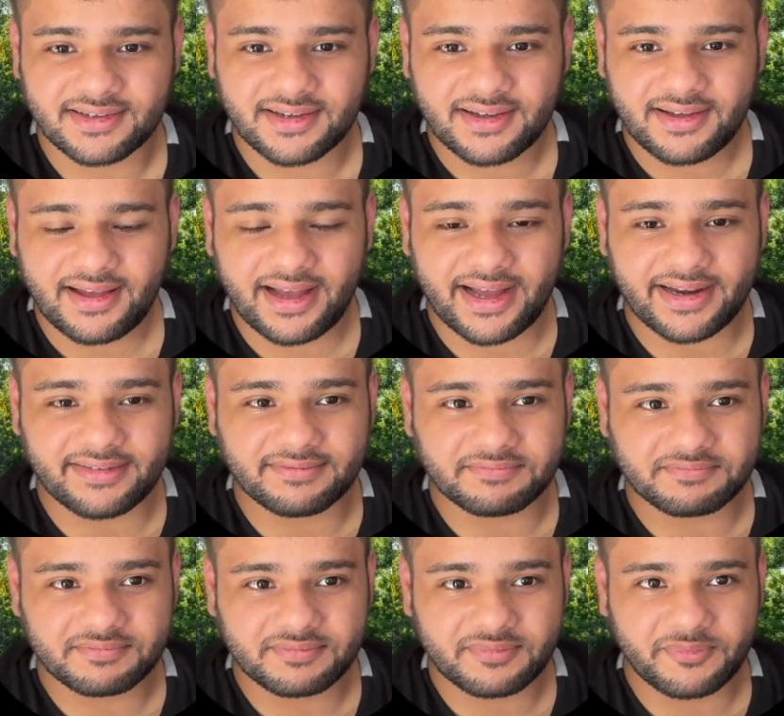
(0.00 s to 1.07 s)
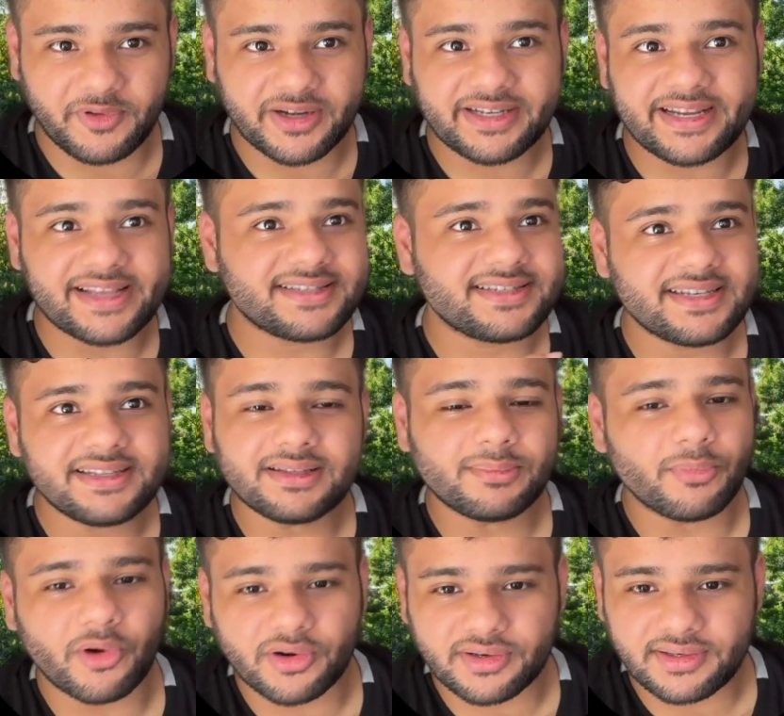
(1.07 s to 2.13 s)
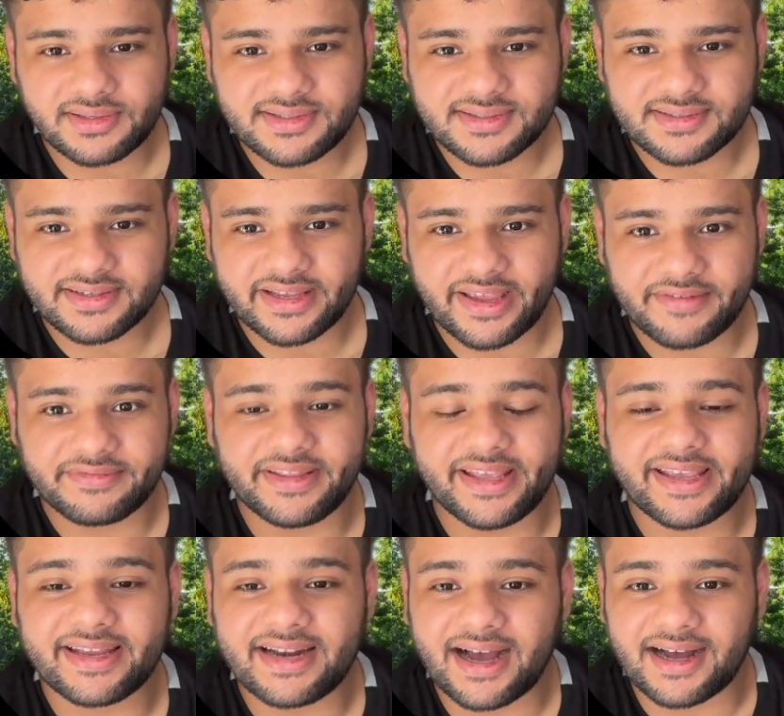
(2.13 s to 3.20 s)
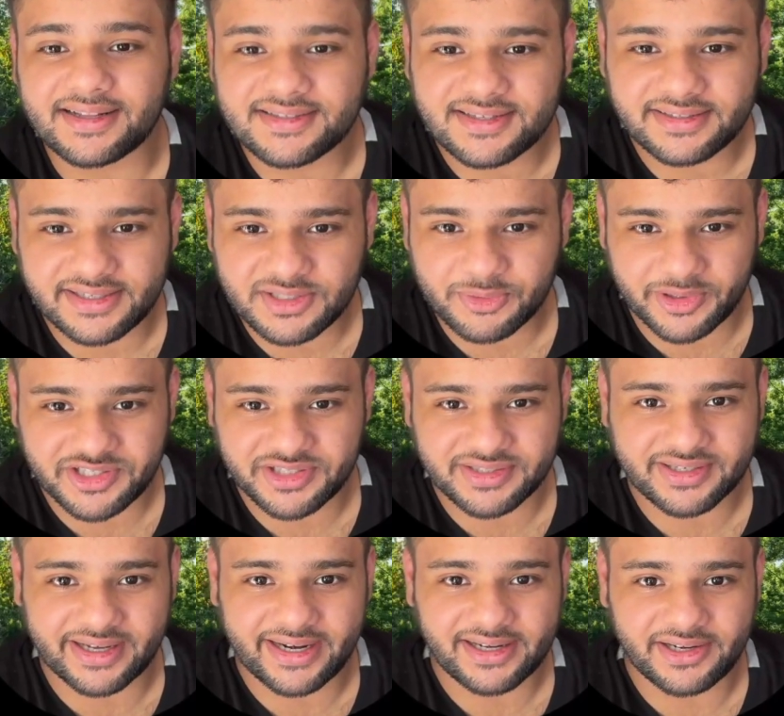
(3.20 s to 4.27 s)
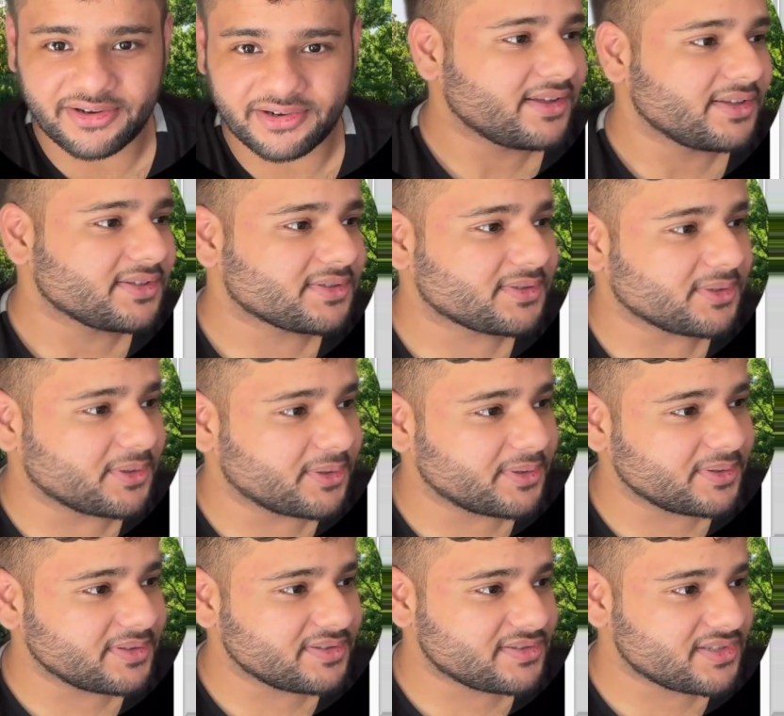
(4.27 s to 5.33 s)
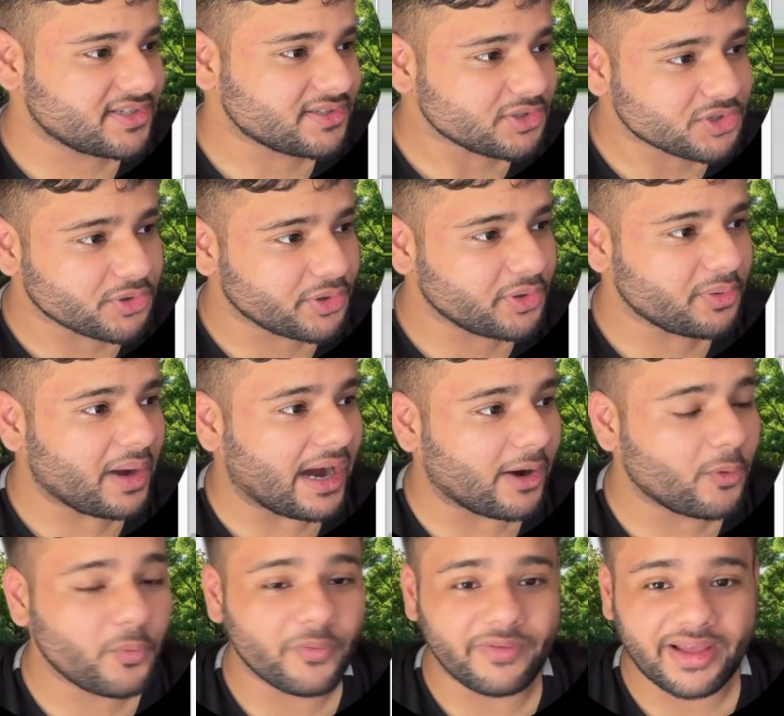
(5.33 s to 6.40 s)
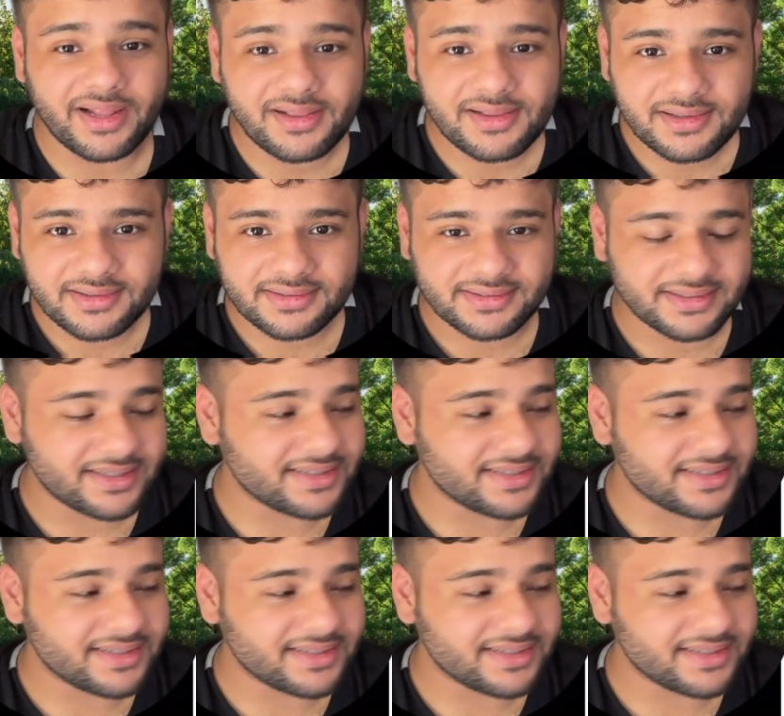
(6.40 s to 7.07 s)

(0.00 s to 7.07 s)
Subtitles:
and we're testing the models if they can answer these questions correctly or not. So just to show you how well this